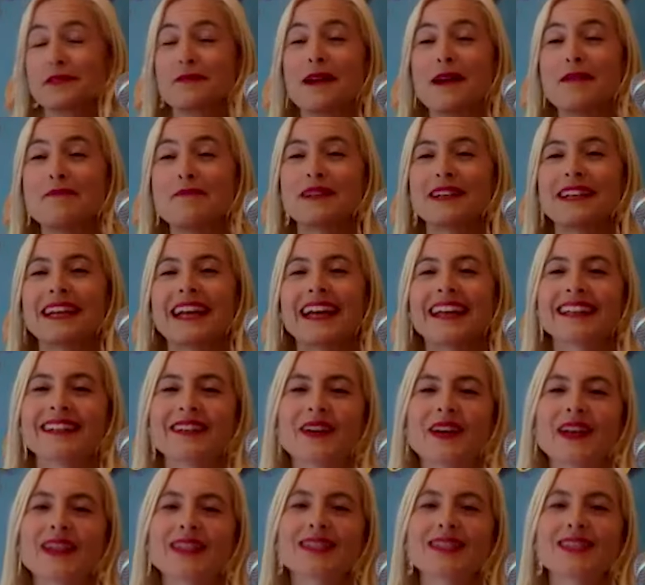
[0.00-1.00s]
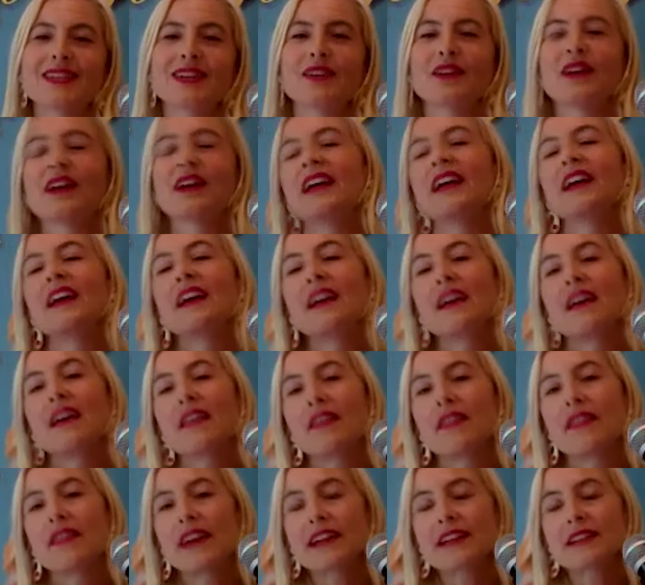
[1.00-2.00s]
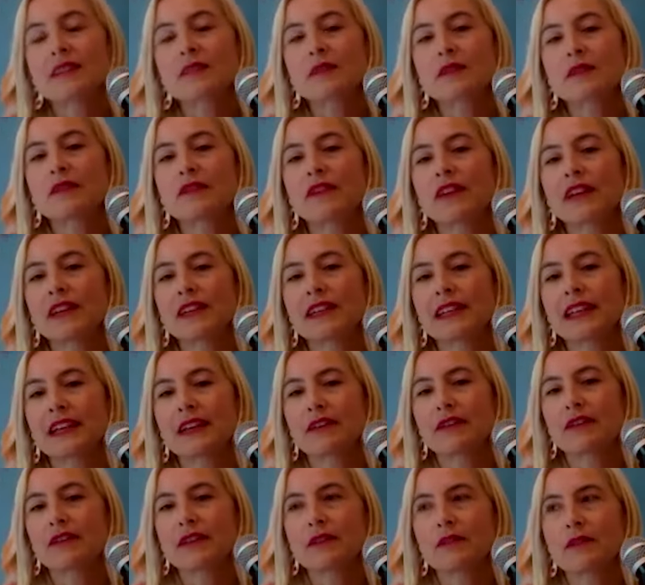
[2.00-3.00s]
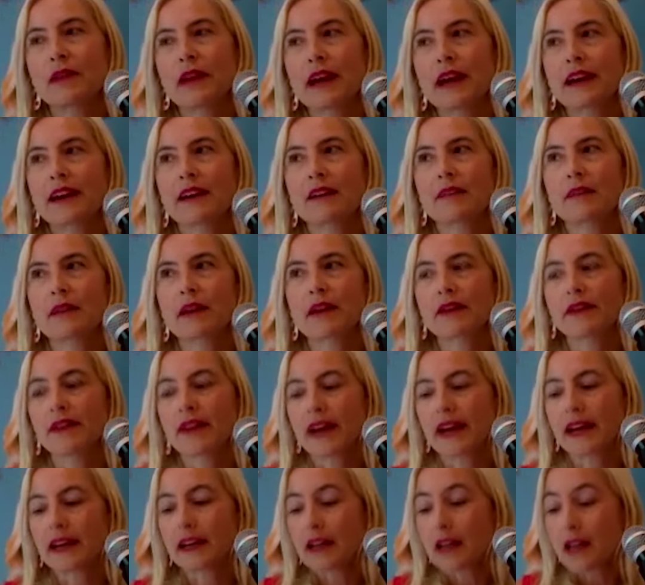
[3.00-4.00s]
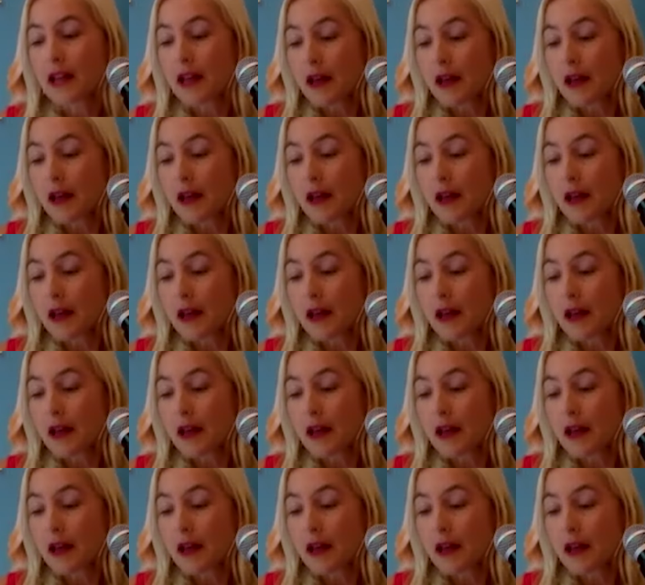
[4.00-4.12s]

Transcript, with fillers: my book anyway. So that's been fun to get feedback about that.